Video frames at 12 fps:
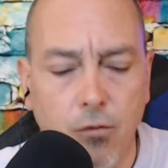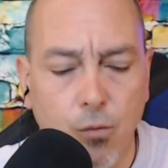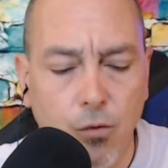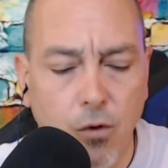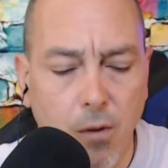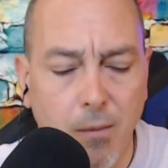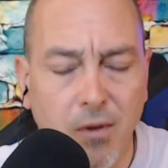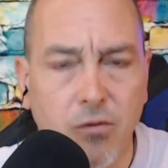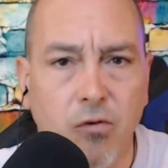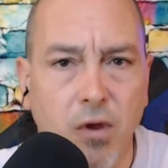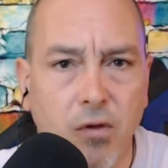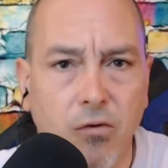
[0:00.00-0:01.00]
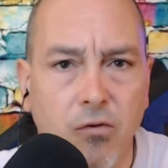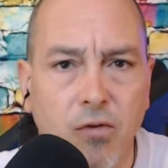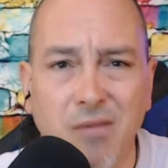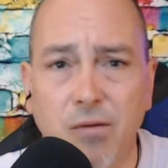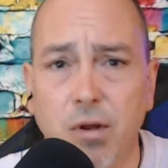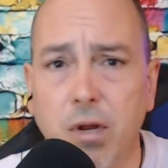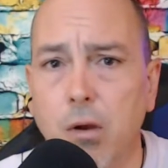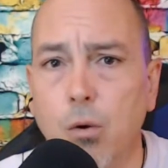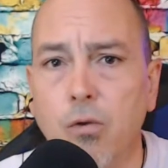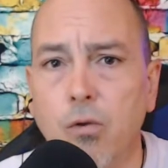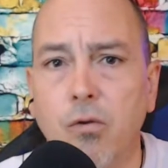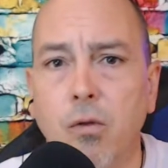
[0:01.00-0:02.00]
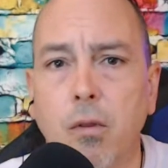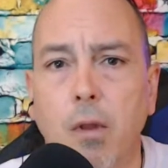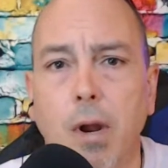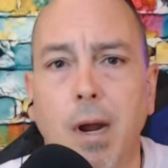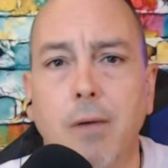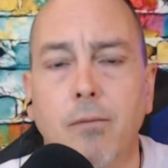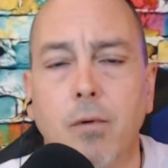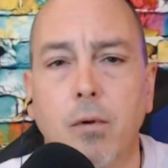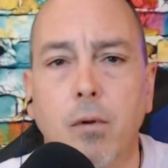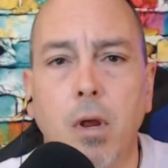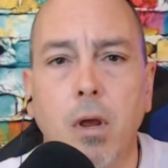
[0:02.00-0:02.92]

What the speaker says: So we're talking about 6-7 years that I haven't